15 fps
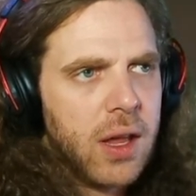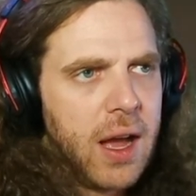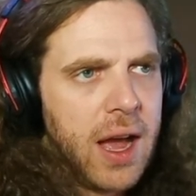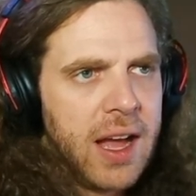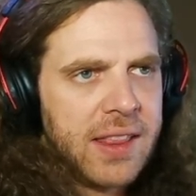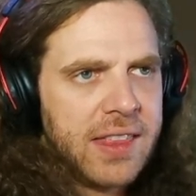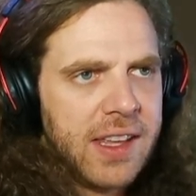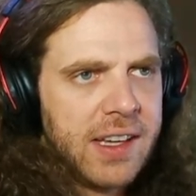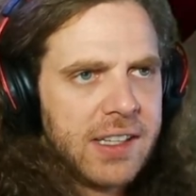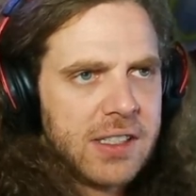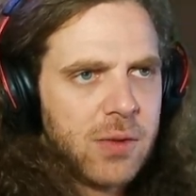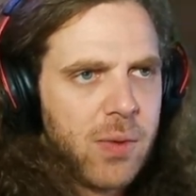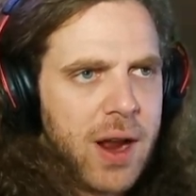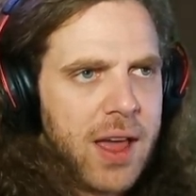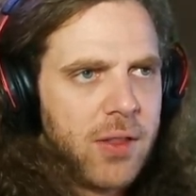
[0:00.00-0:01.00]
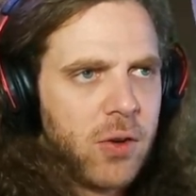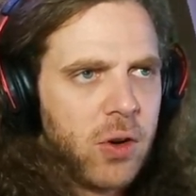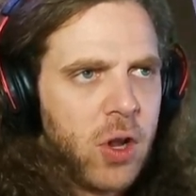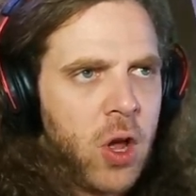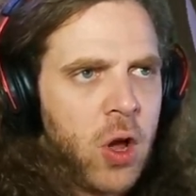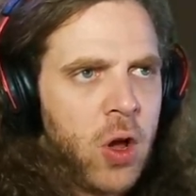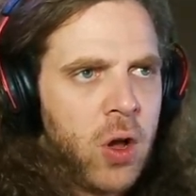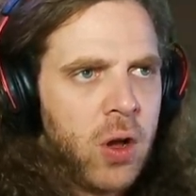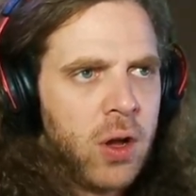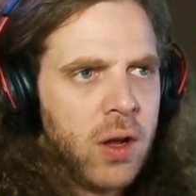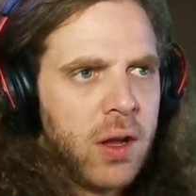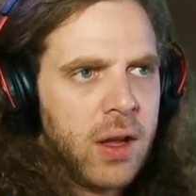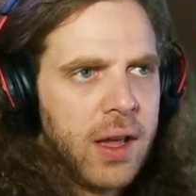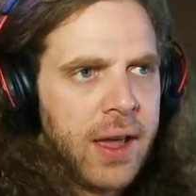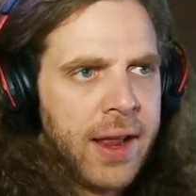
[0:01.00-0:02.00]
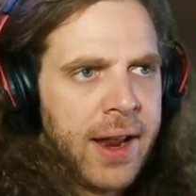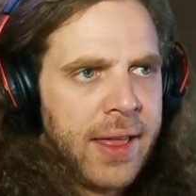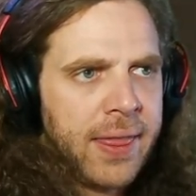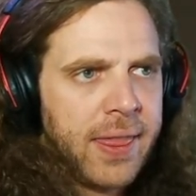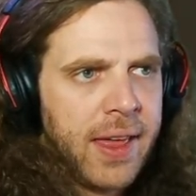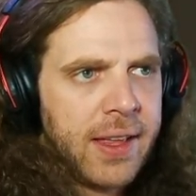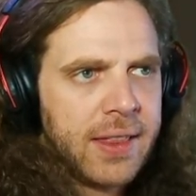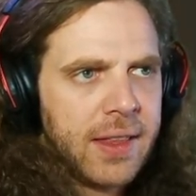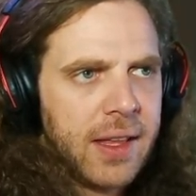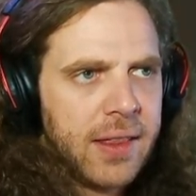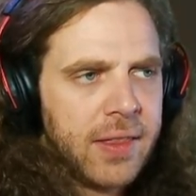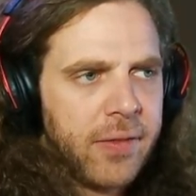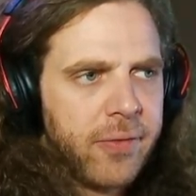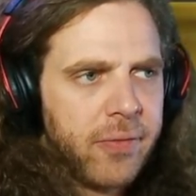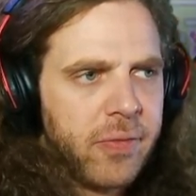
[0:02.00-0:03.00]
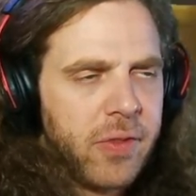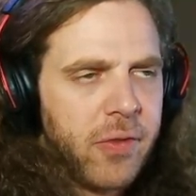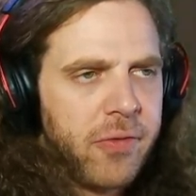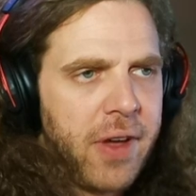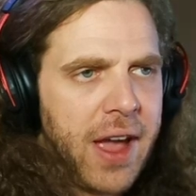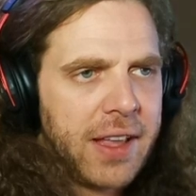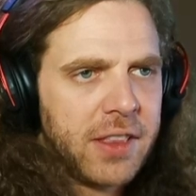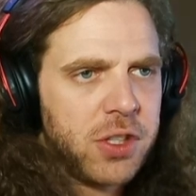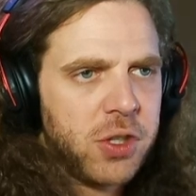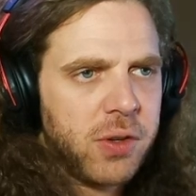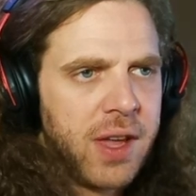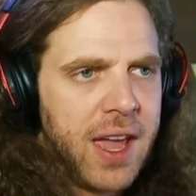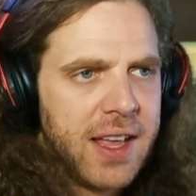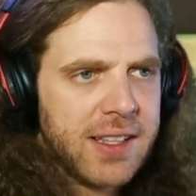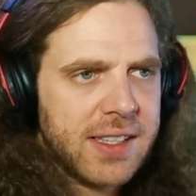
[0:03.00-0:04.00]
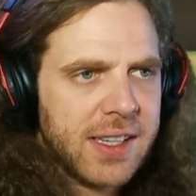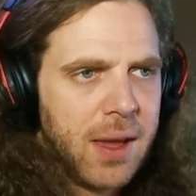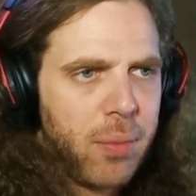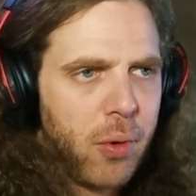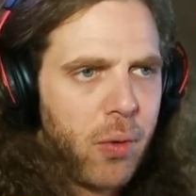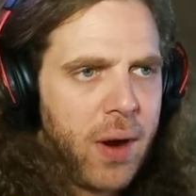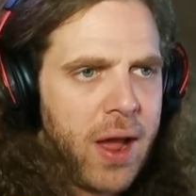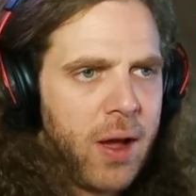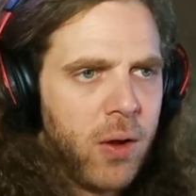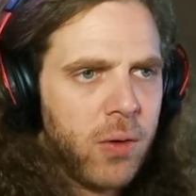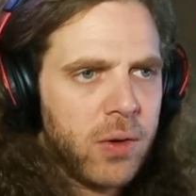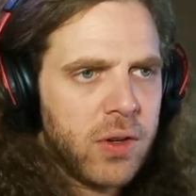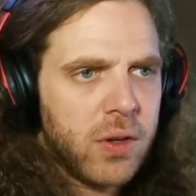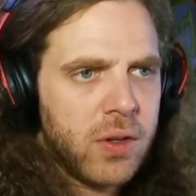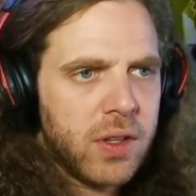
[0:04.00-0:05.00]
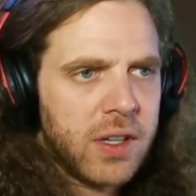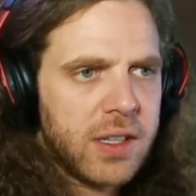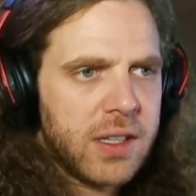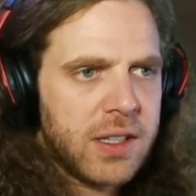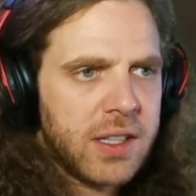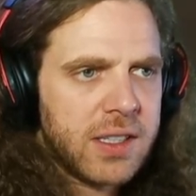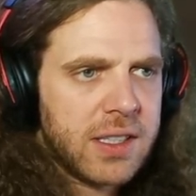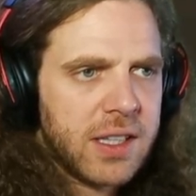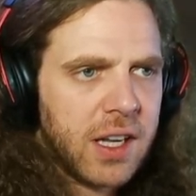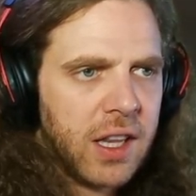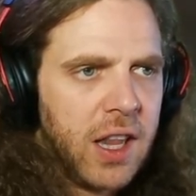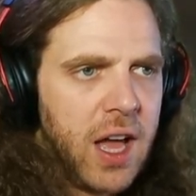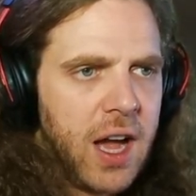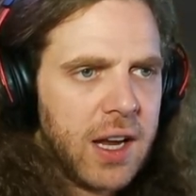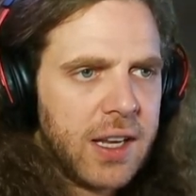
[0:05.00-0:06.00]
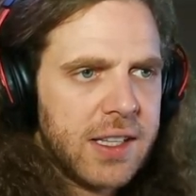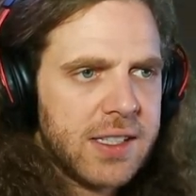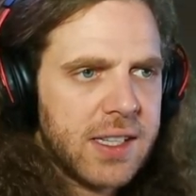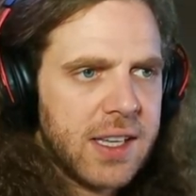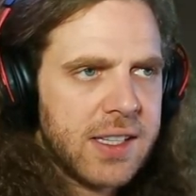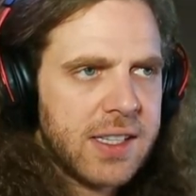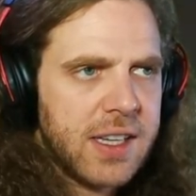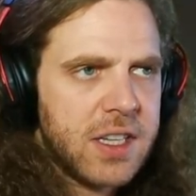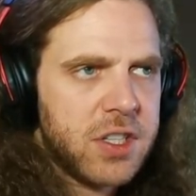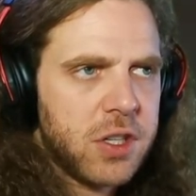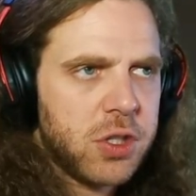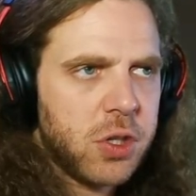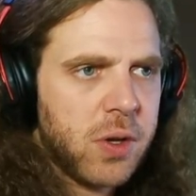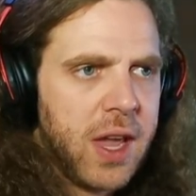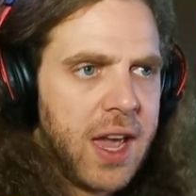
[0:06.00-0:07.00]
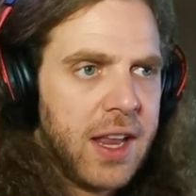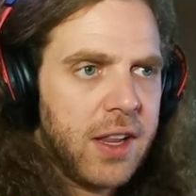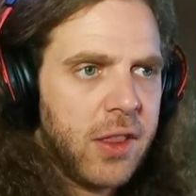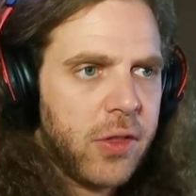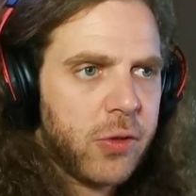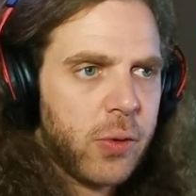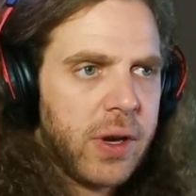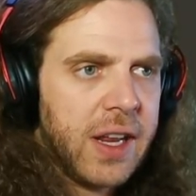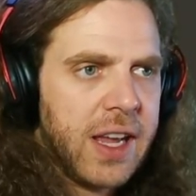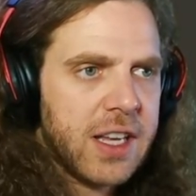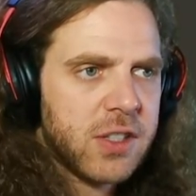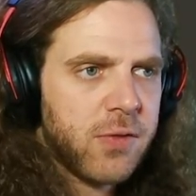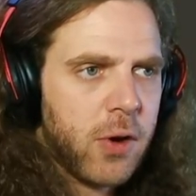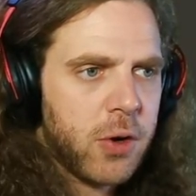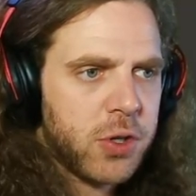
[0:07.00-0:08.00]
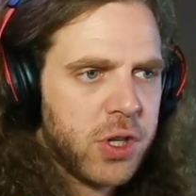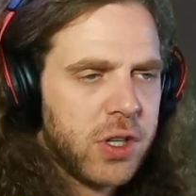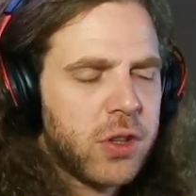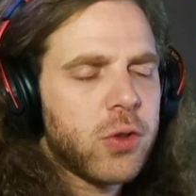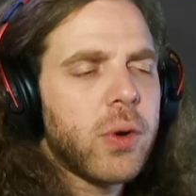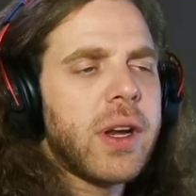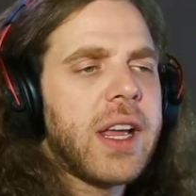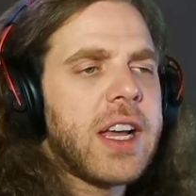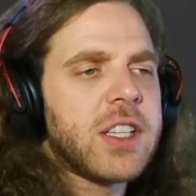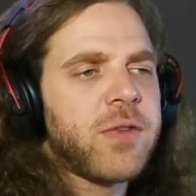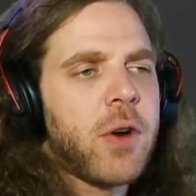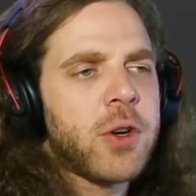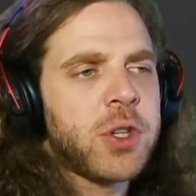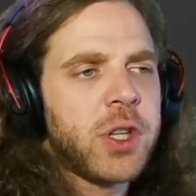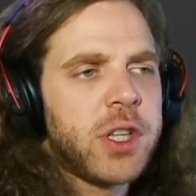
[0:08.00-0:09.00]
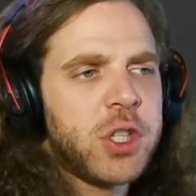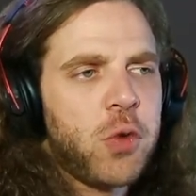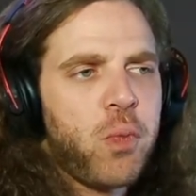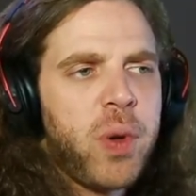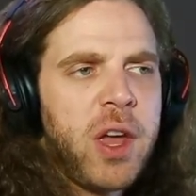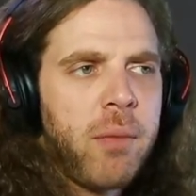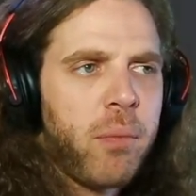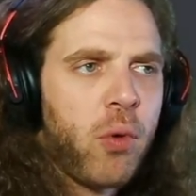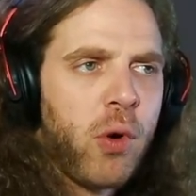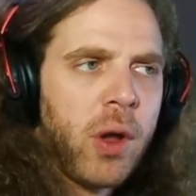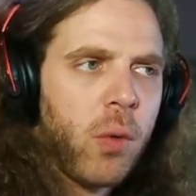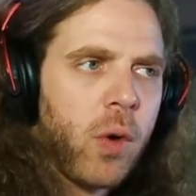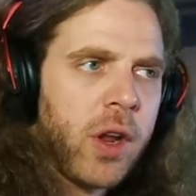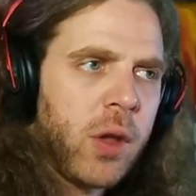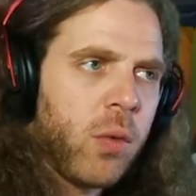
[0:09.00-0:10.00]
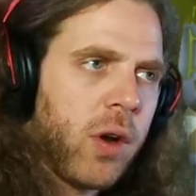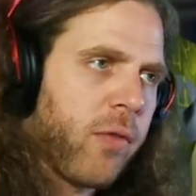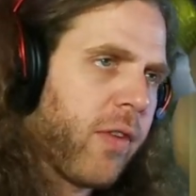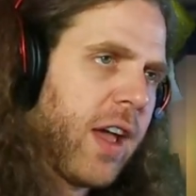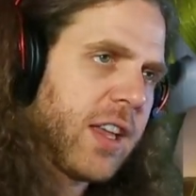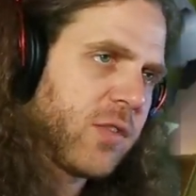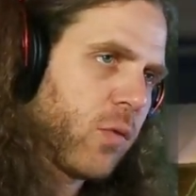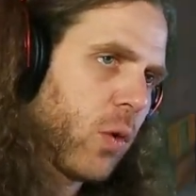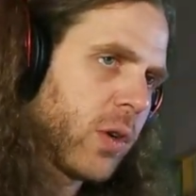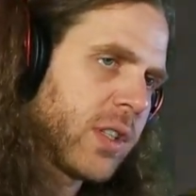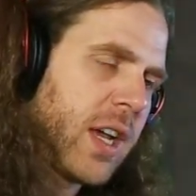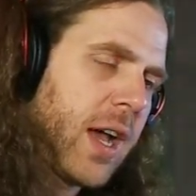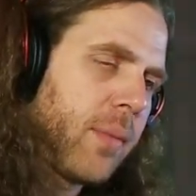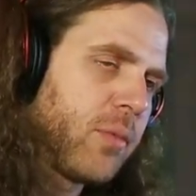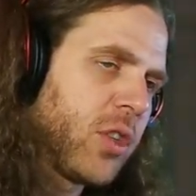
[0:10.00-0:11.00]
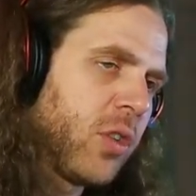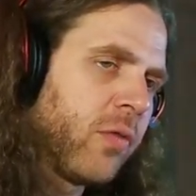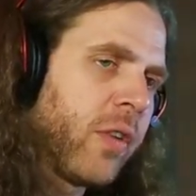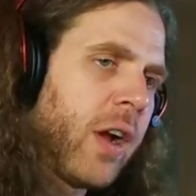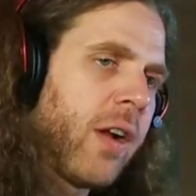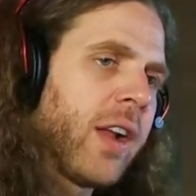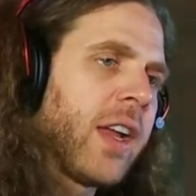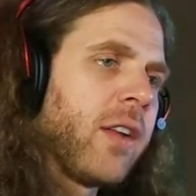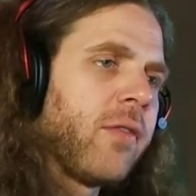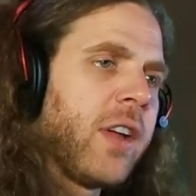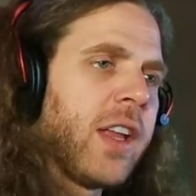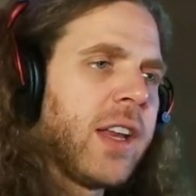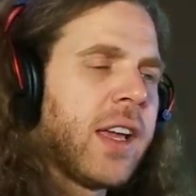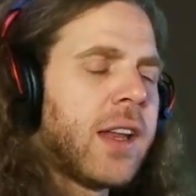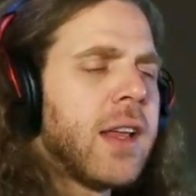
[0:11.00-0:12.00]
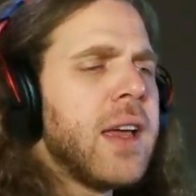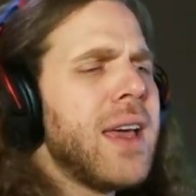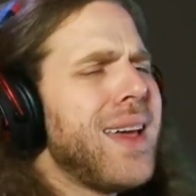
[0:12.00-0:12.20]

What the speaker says: I think it's rather long, and I think the fact that you can't skip around the clock is as easy as you can in the 3DS version. 3DS version lets you pinpoint where you want to fast forward time to. Very convenient.